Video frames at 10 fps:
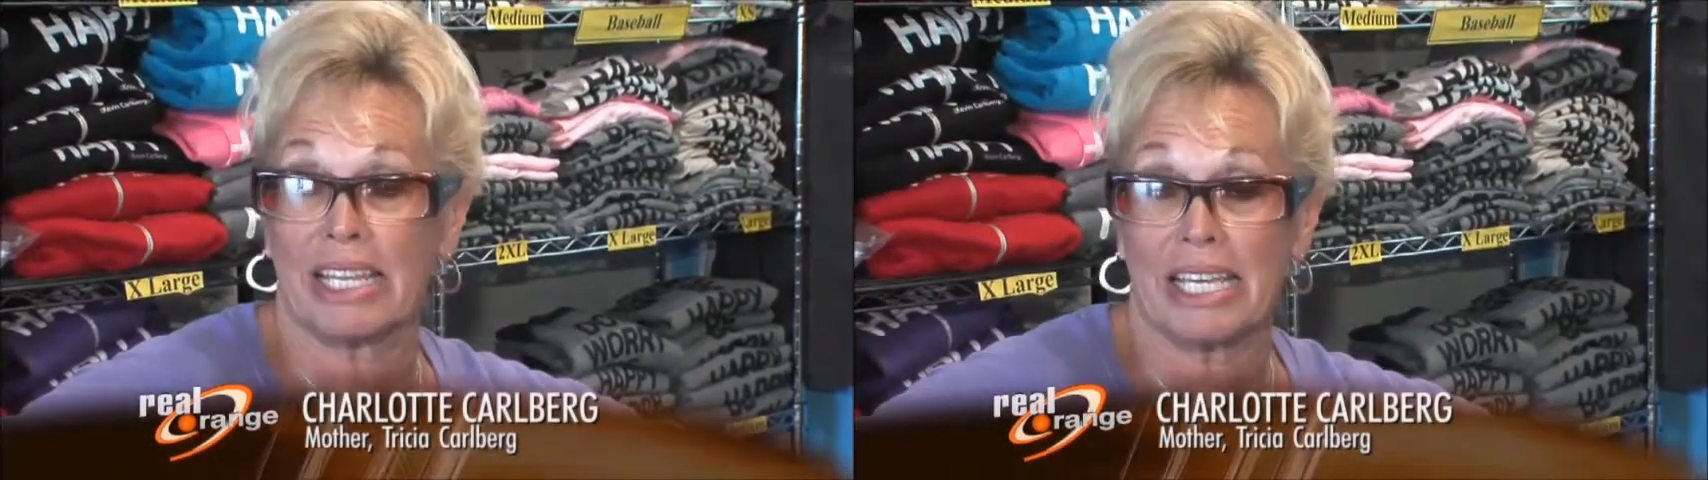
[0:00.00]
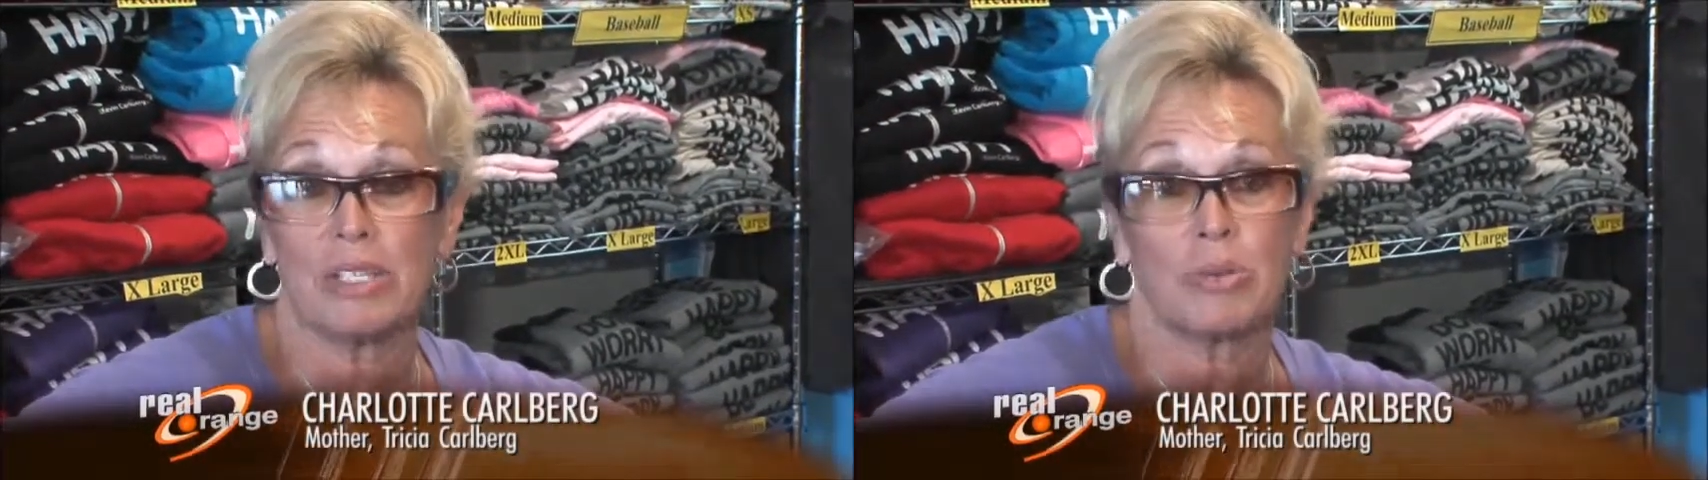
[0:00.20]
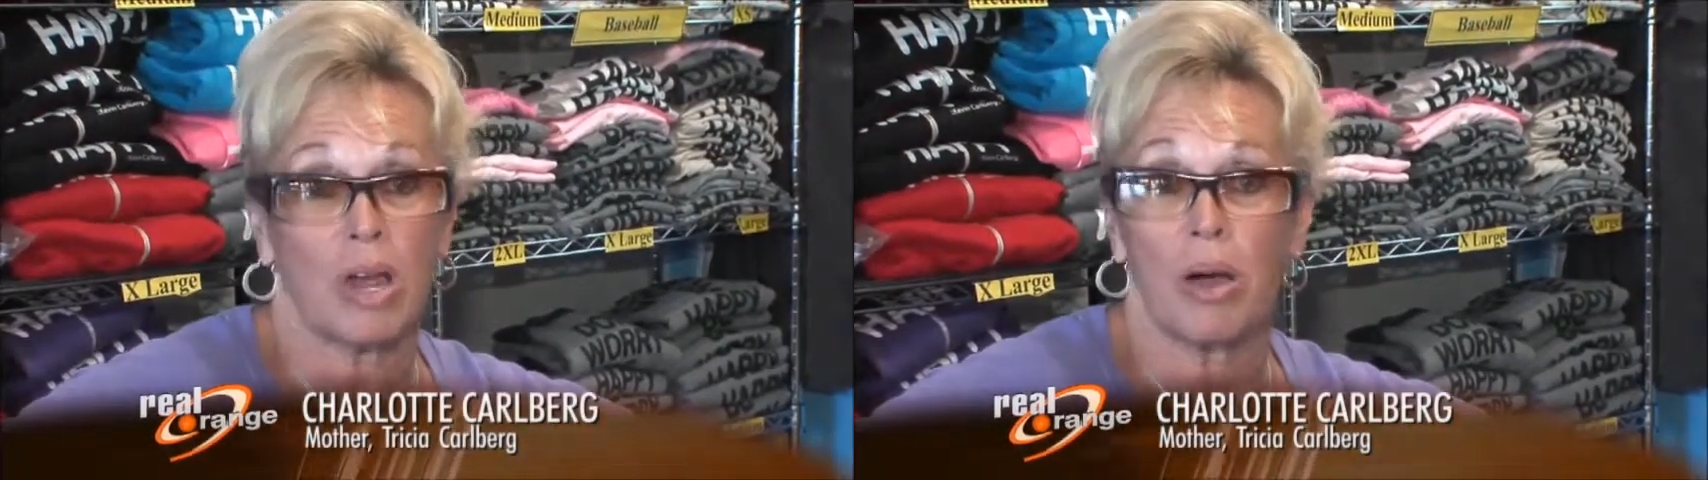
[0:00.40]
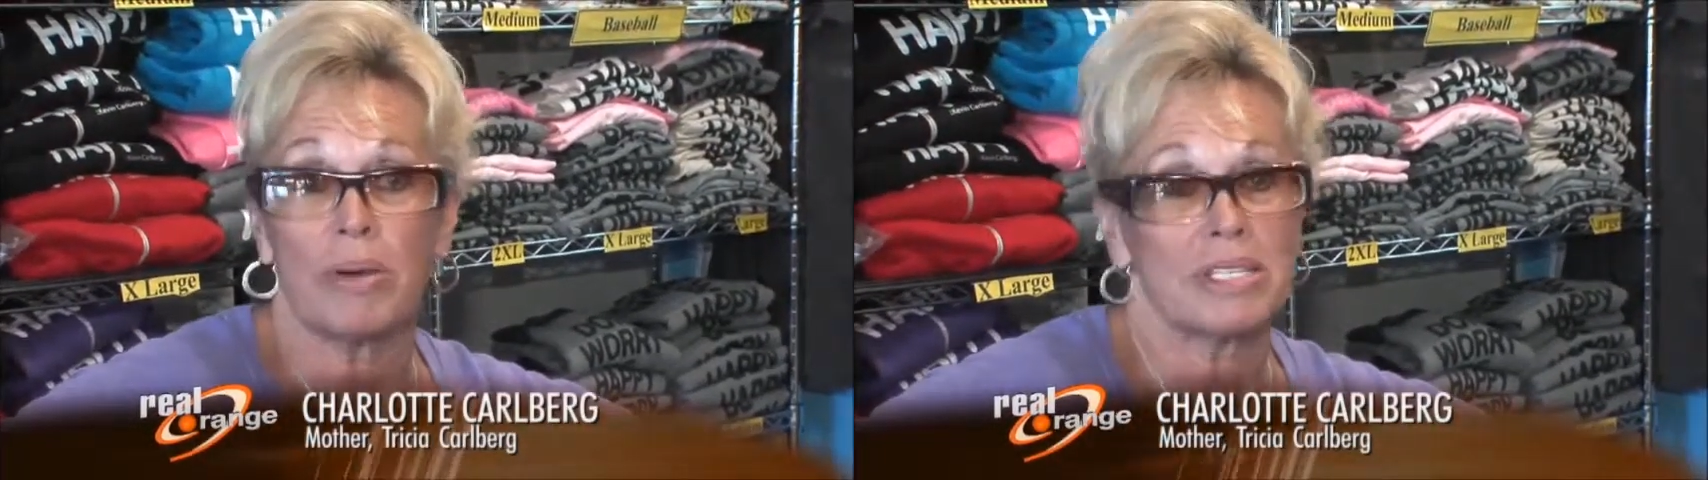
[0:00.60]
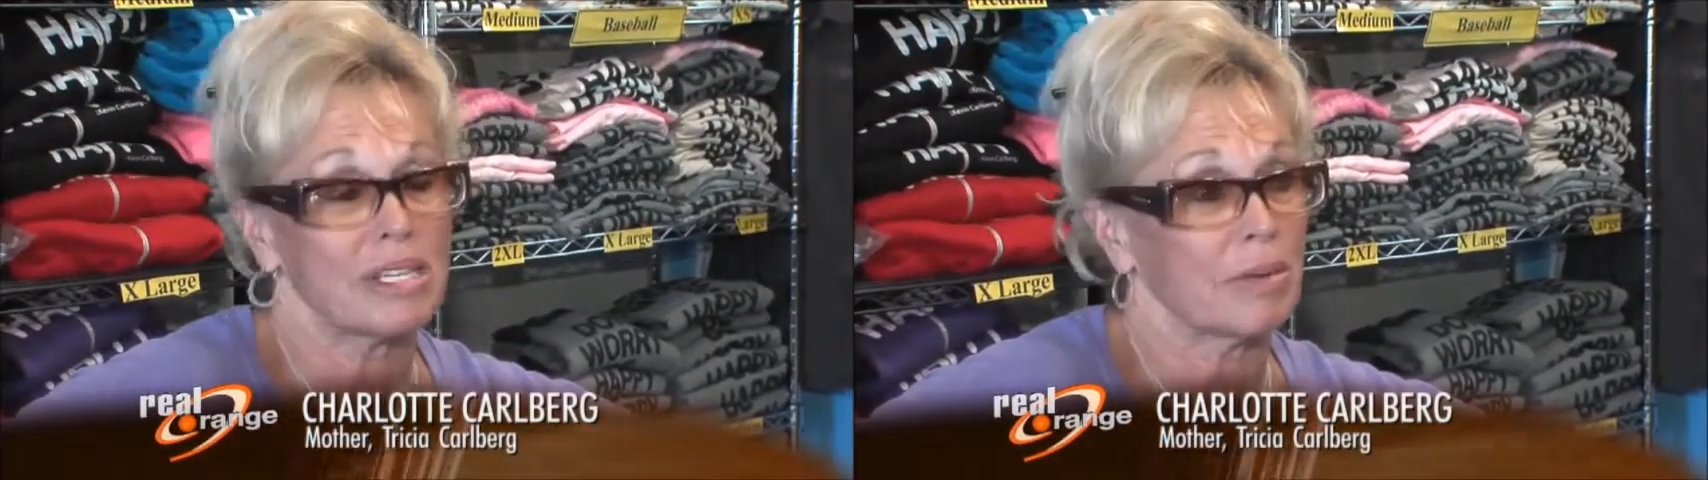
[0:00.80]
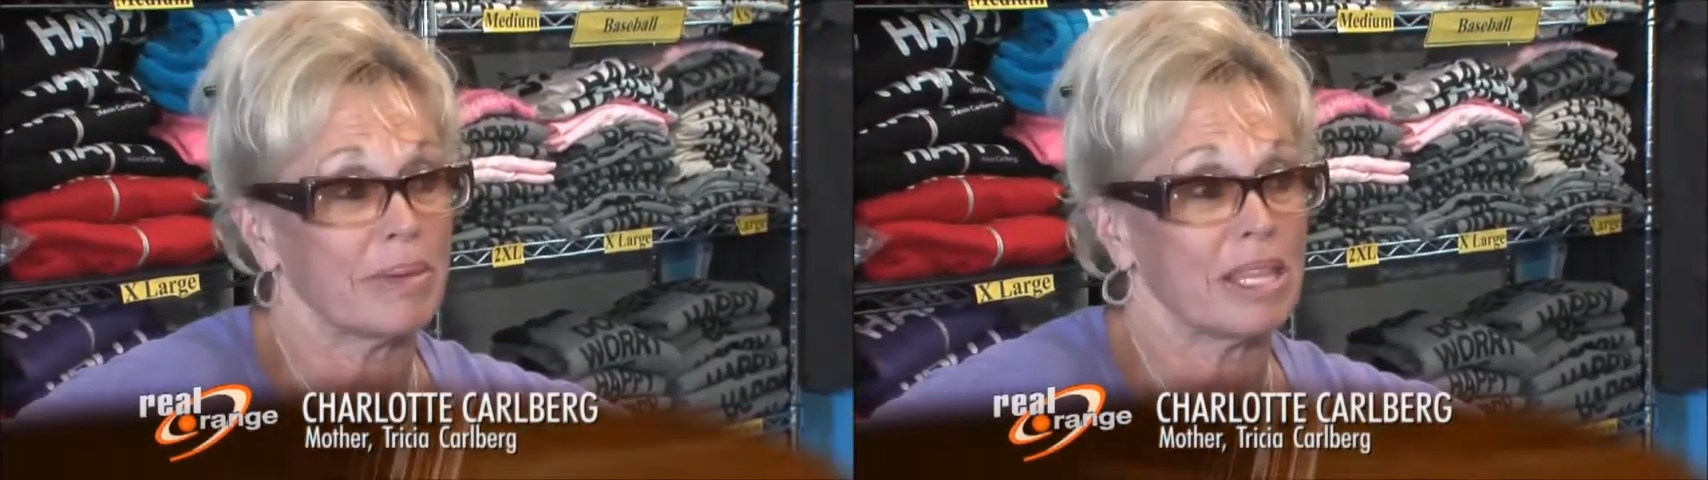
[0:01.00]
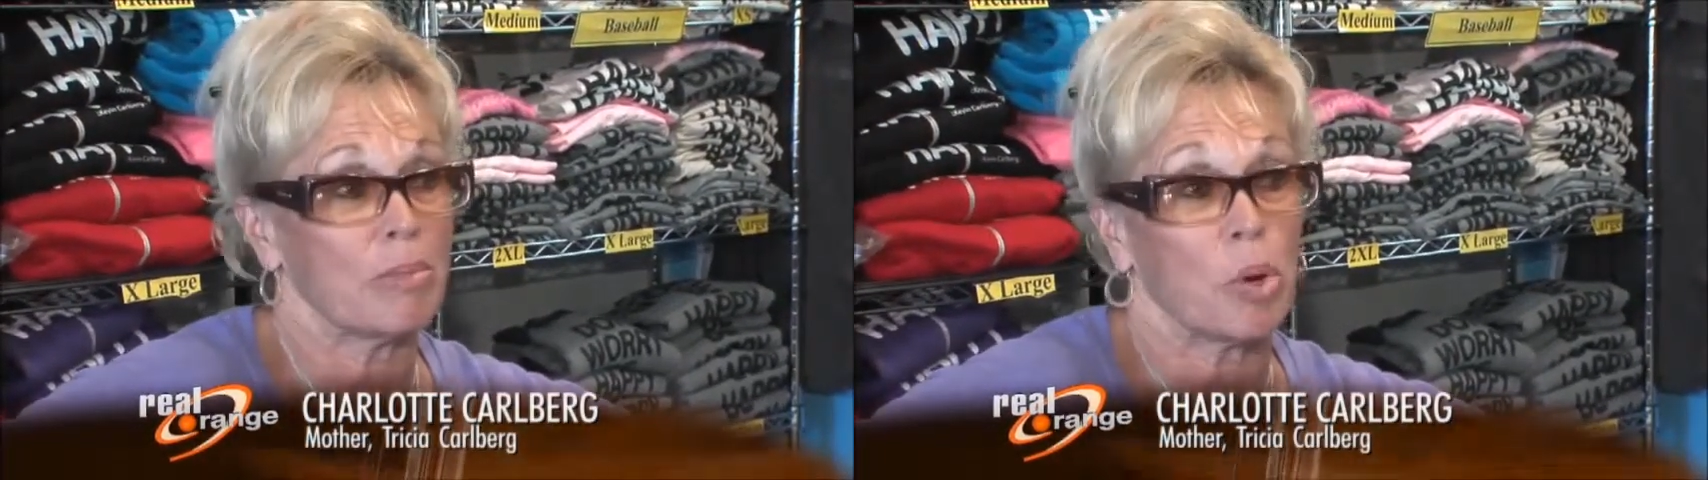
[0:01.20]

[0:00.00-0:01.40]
kids would always tell me in the